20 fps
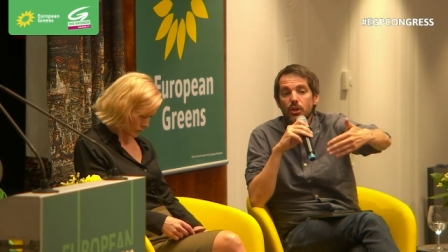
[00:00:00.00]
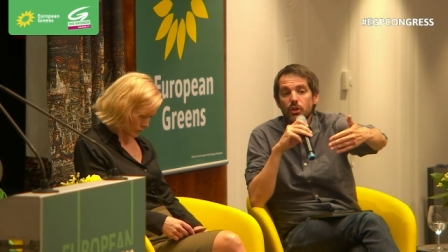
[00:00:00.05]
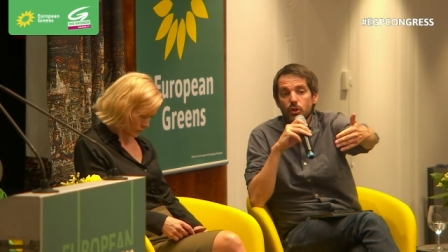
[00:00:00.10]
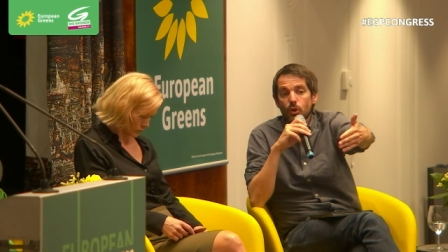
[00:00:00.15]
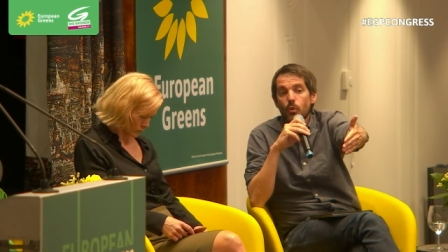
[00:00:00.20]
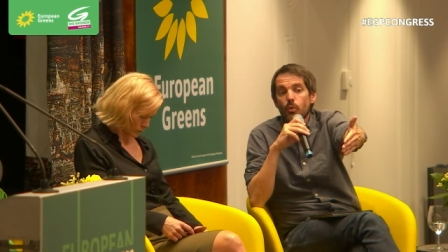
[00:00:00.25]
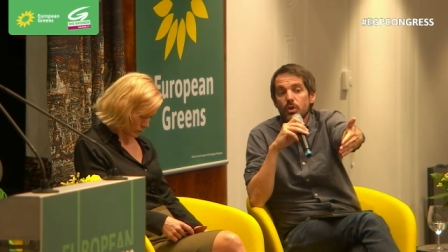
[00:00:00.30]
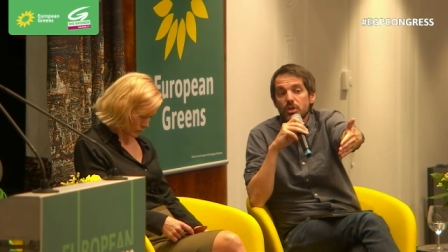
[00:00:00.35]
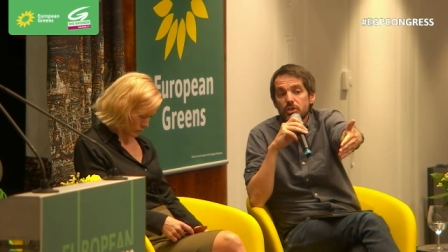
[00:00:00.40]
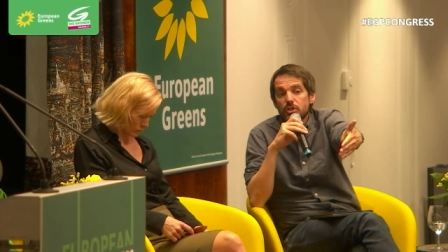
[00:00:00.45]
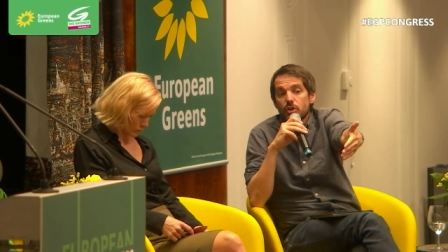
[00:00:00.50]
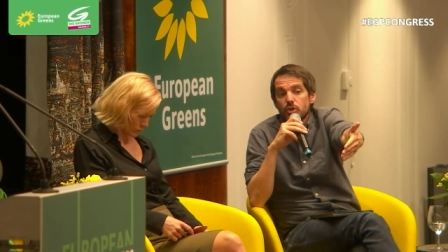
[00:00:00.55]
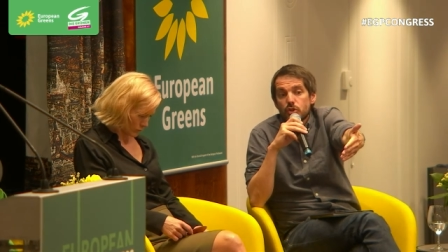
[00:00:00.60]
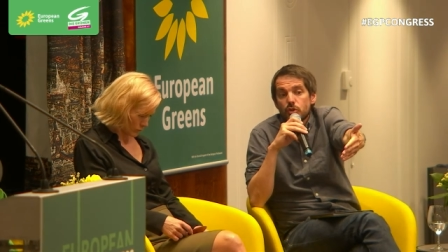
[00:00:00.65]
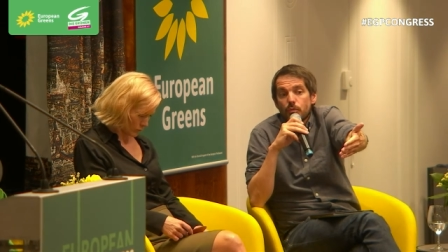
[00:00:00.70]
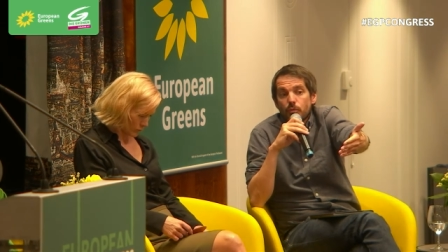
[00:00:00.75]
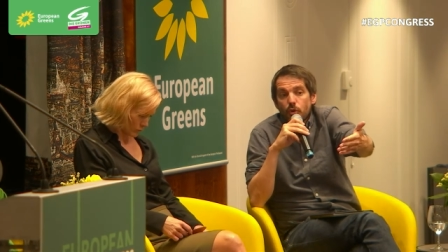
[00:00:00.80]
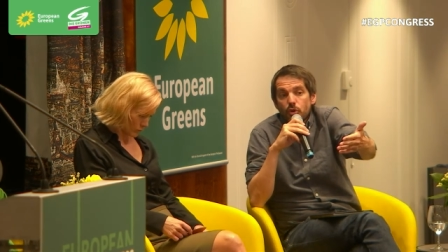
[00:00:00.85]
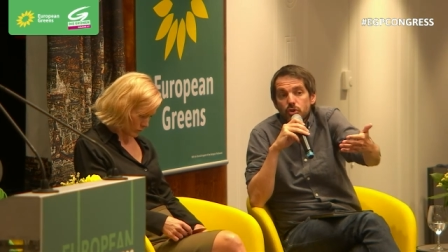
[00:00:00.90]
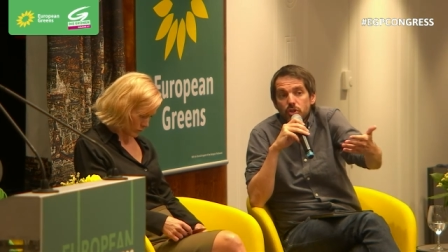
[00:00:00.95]
towards such a
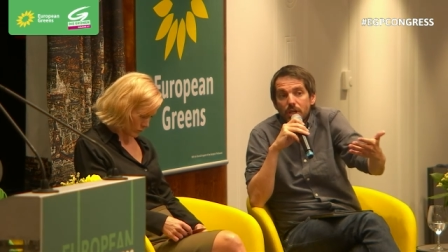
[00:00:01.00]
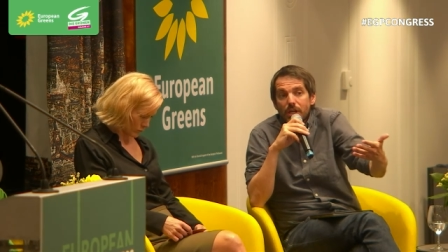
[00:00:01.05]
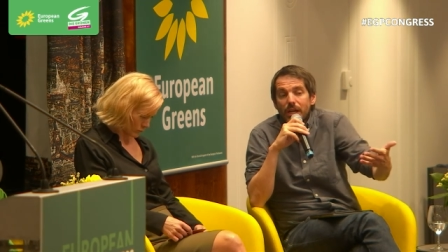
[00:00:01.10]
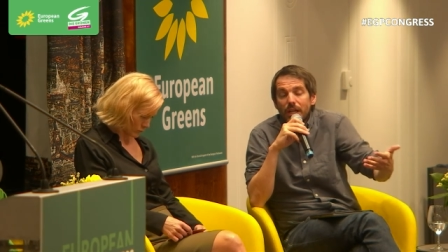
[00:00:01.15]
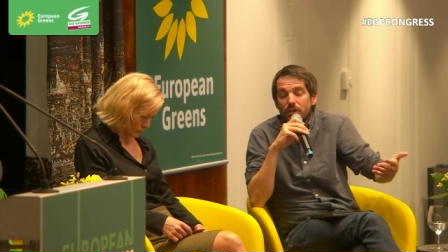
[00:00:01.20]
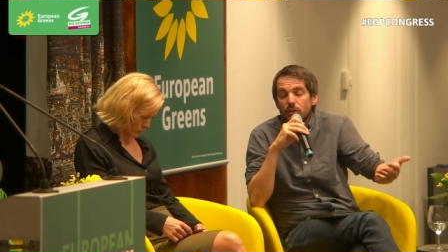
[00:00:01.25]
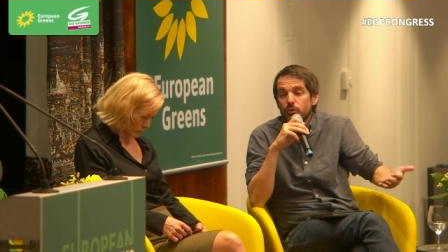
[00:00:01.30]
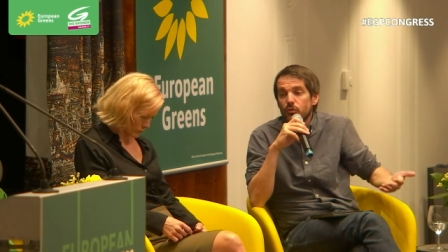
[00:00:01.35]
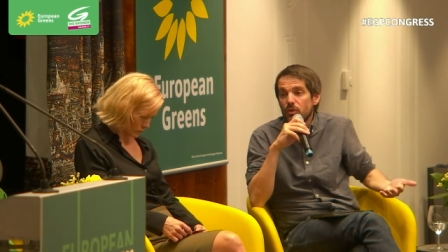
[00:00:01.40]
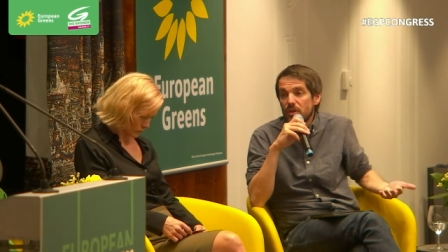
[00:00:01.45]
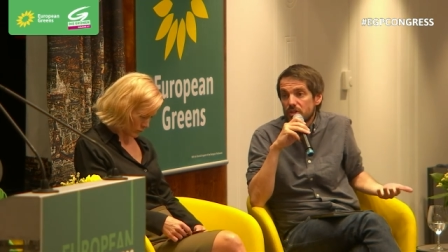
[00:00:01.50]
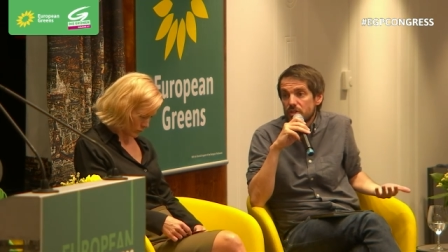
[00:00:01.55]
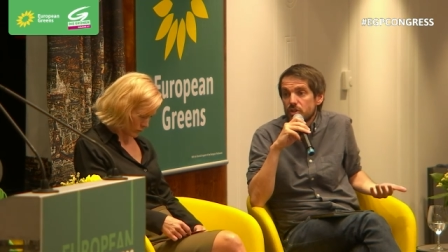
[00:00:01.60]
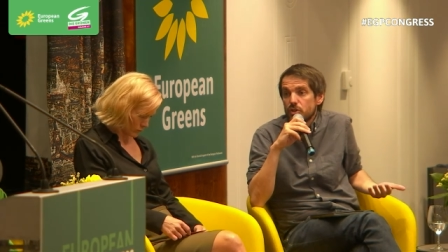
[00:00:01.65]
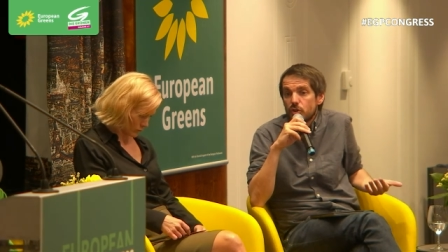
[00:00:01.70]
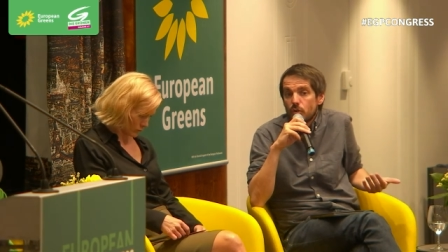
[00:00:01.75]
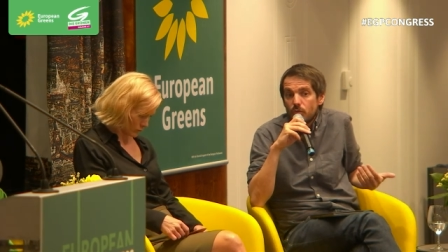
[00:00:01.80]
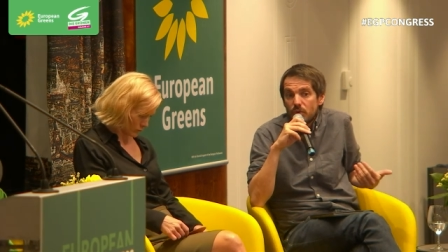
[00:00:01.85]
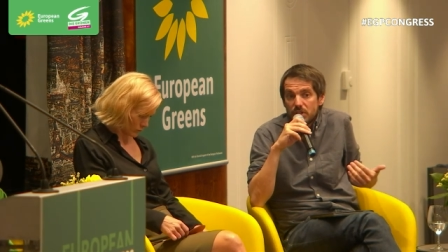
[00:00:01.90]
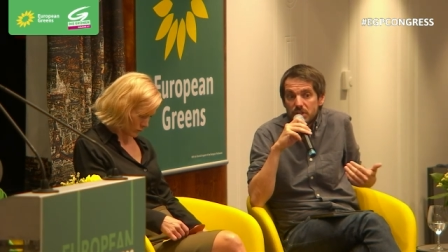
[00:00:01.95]
project like the
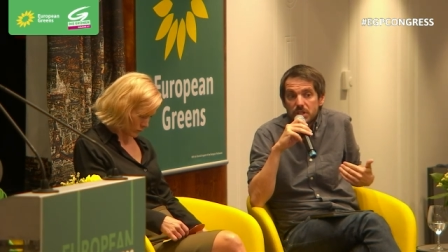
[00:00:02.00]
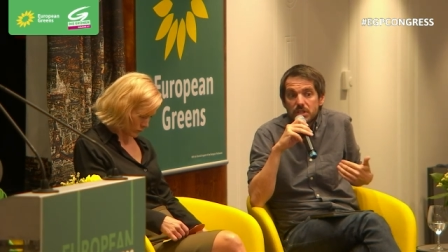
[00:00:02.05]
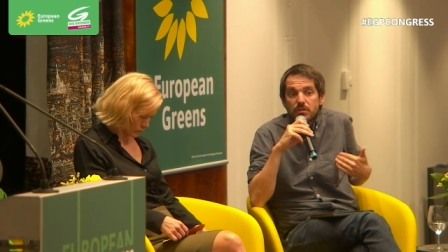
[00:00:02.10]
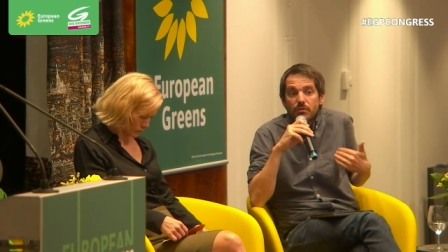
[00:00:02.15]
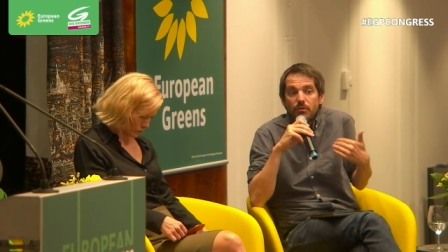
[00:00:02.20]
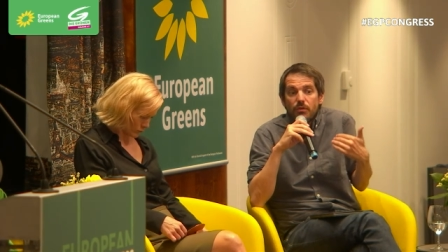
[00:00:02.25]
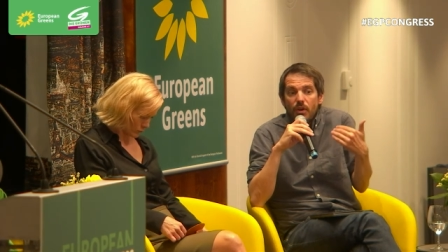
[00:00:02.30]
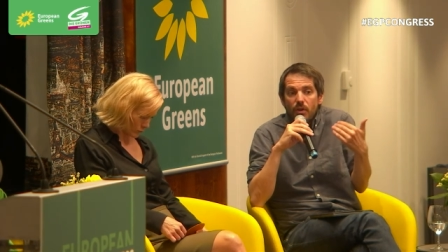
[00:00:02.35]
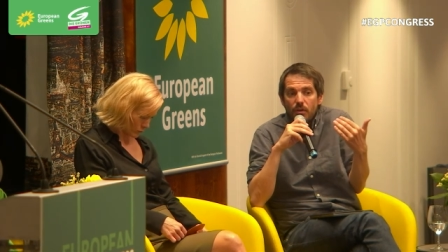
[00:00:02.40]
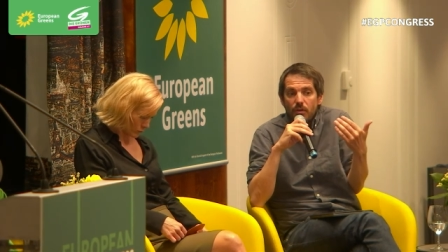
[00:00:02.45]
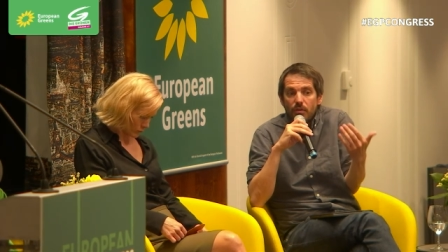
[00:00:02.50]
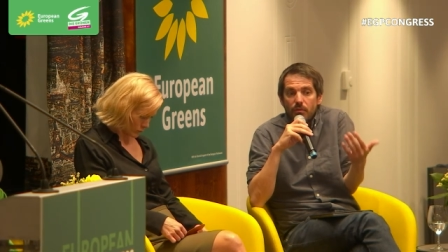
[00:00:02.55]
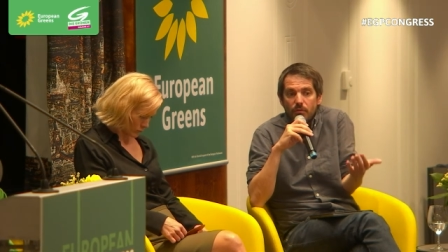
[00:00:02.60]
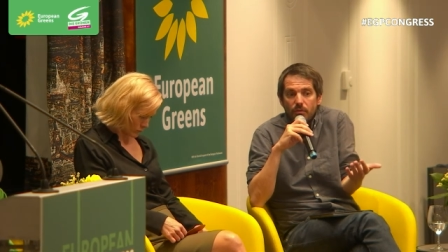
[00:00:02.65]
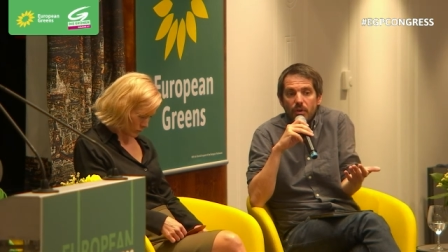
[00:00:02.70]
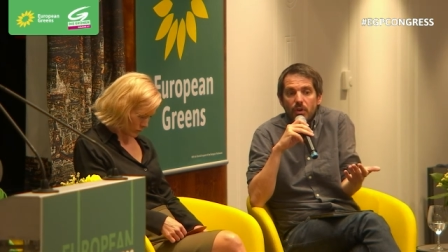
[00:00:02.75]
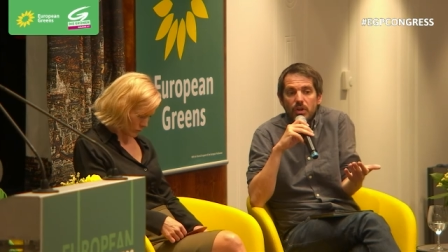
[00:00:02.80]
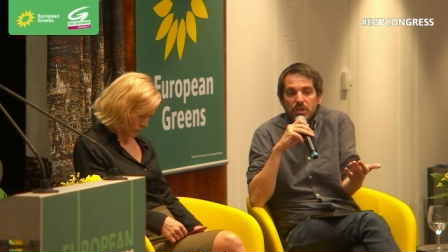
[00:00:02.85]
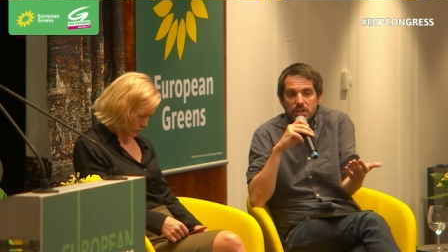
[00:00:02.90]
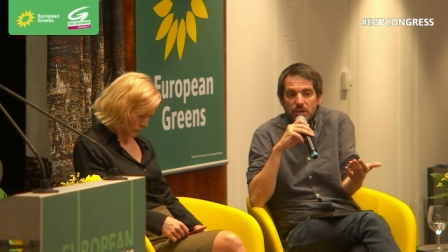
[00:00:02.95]
transition, which is very,
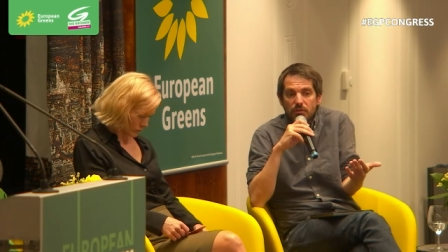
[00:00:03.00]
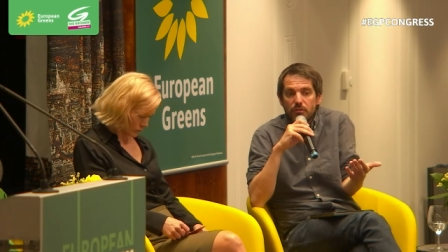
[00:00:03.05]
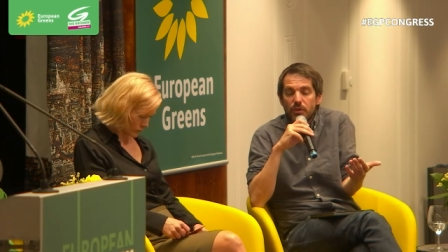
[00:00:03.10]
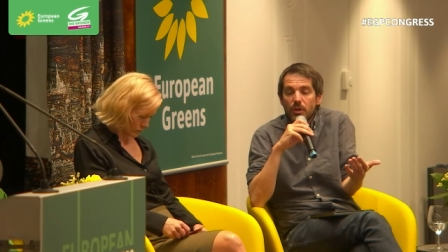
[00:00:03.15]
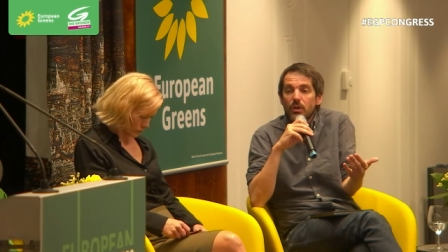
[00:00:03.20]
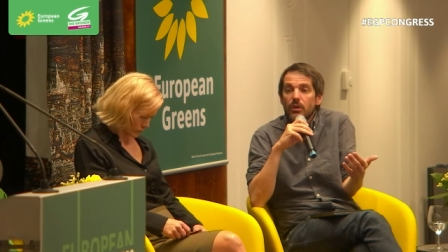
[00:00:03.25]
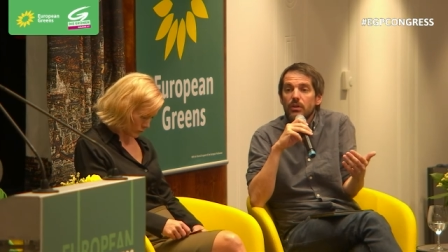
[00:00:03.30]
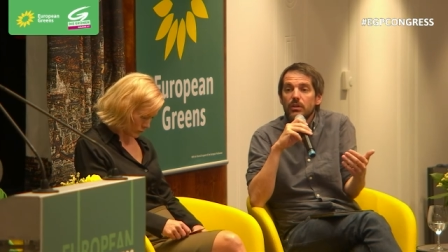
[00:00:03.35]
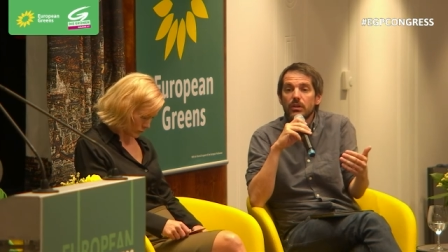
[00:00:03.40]
very difficult,